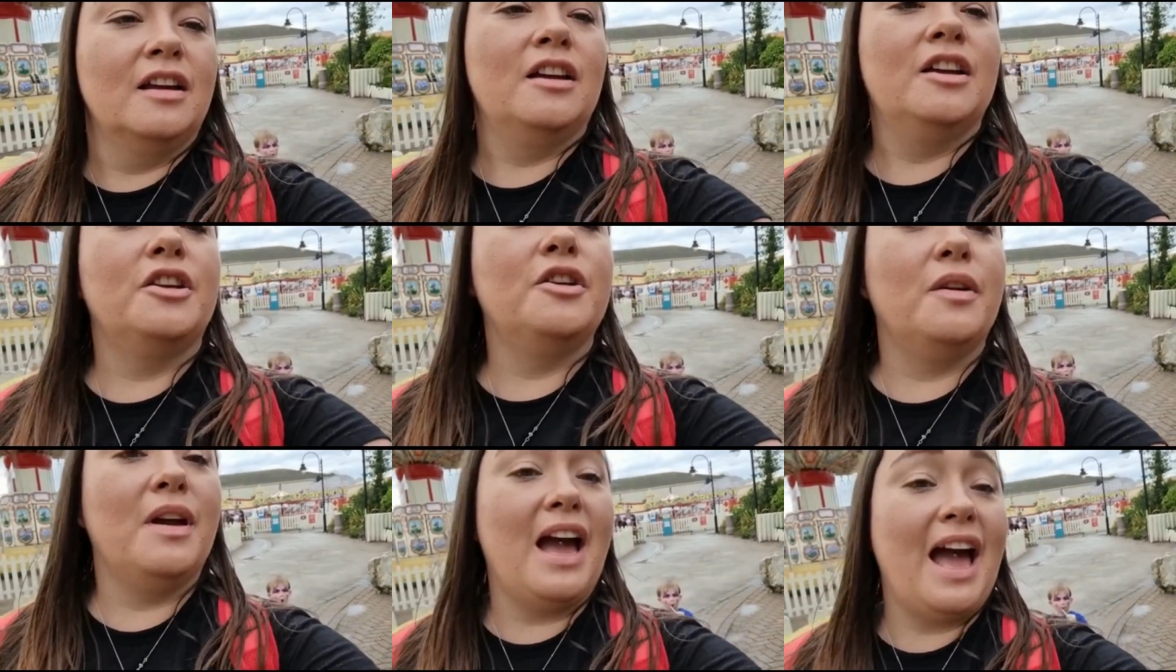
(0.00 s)

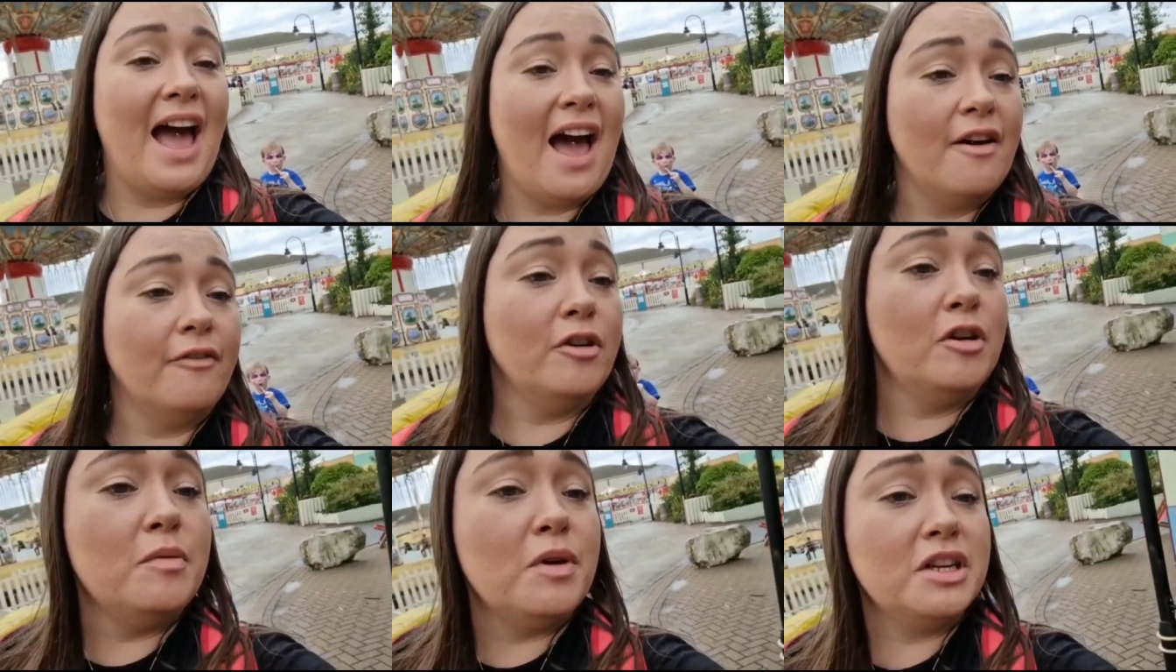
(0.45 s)
You
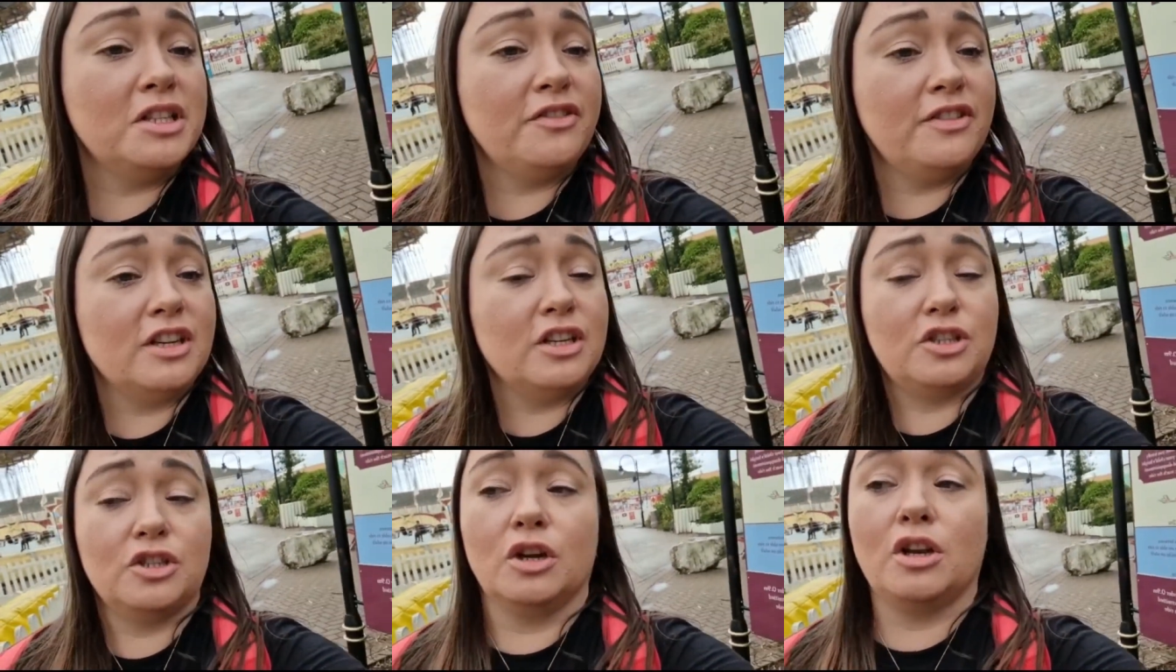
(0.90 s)
have almost
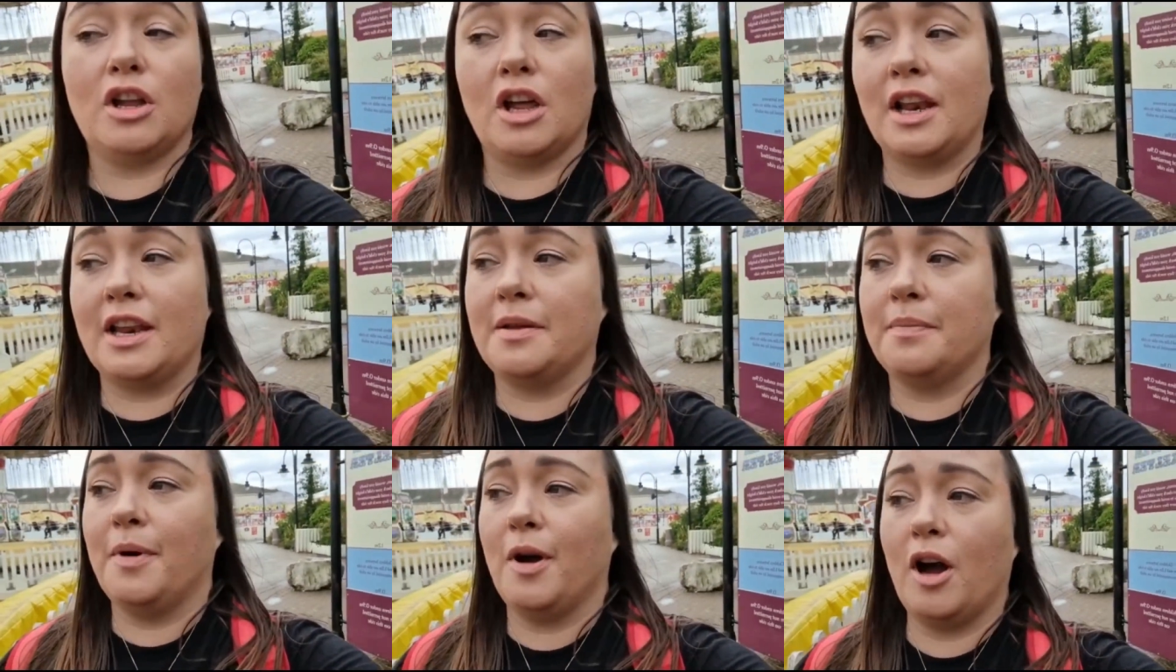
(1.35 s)
finished your
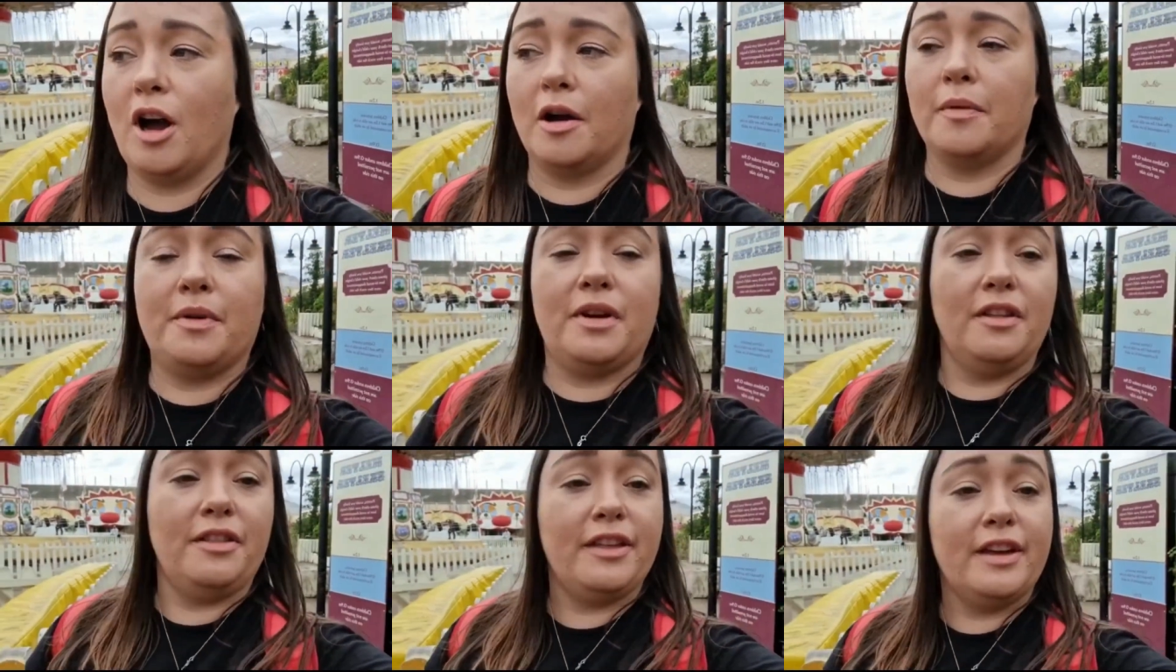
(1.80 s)

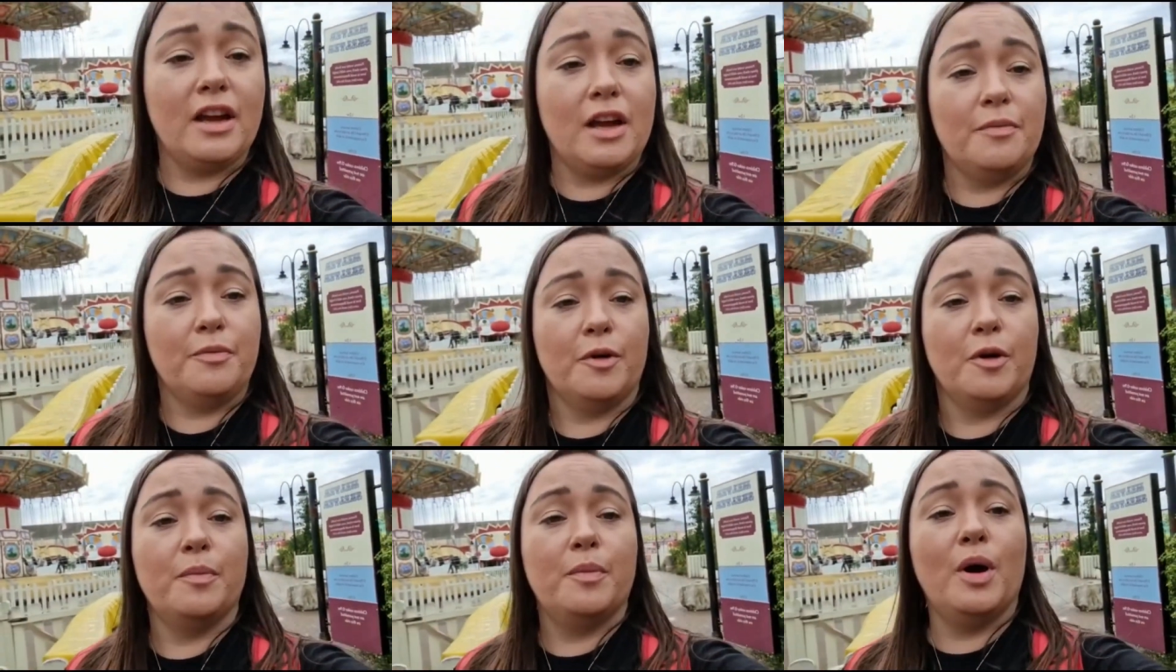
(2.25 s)
lollipop. Good thing I
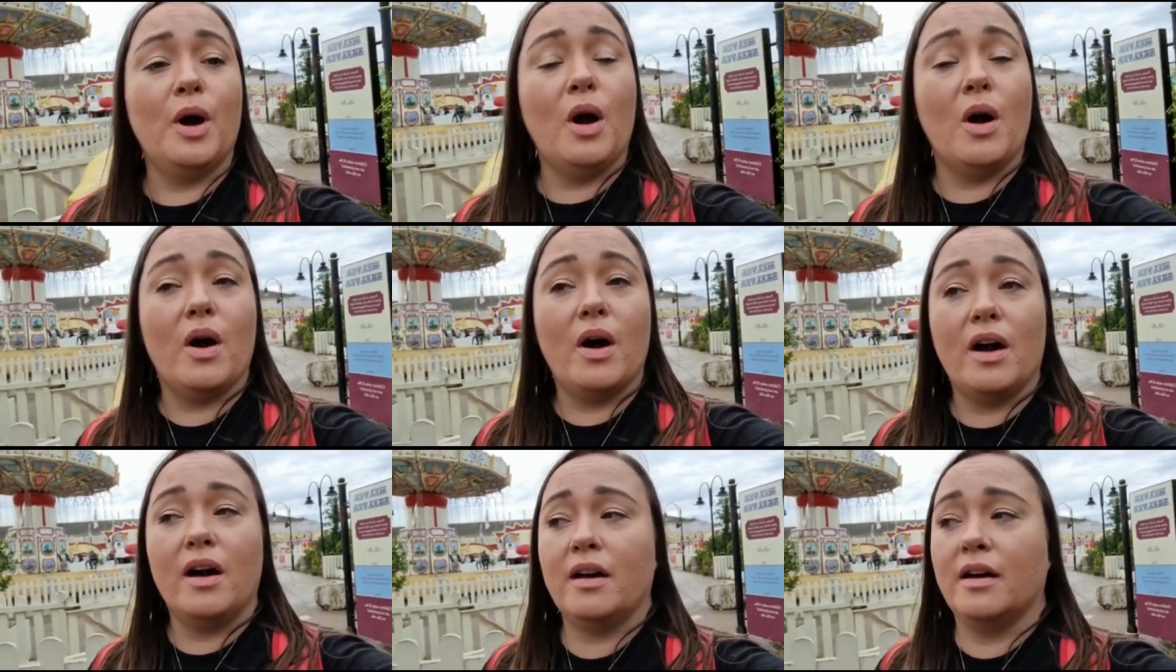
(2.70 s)
brought
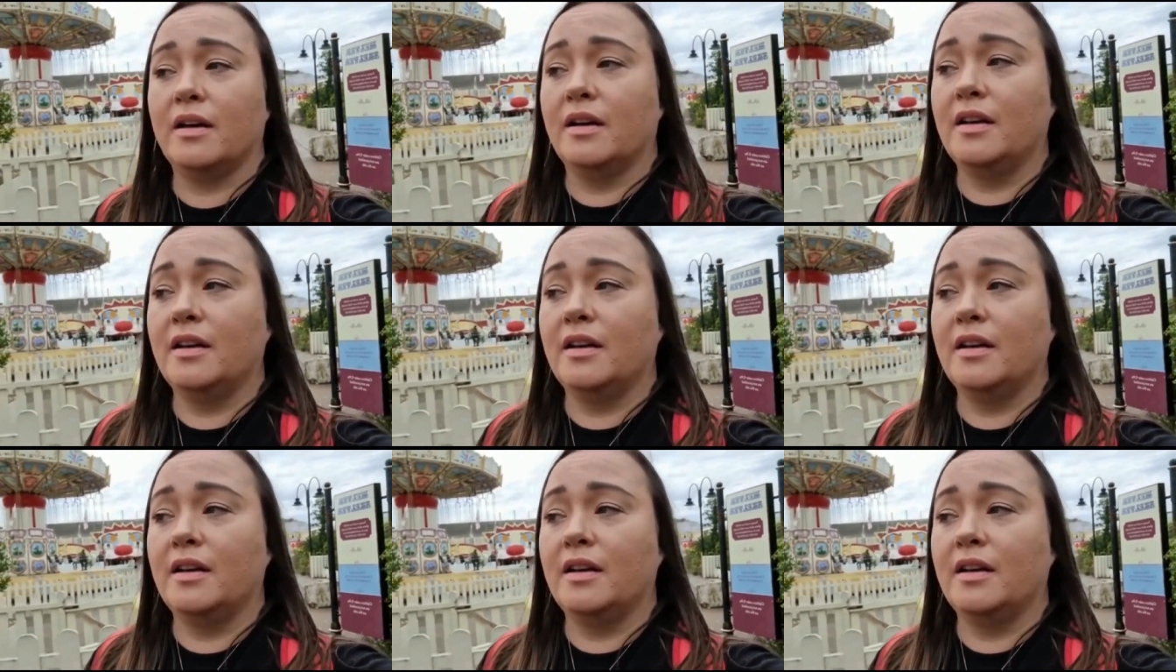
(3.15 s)
more.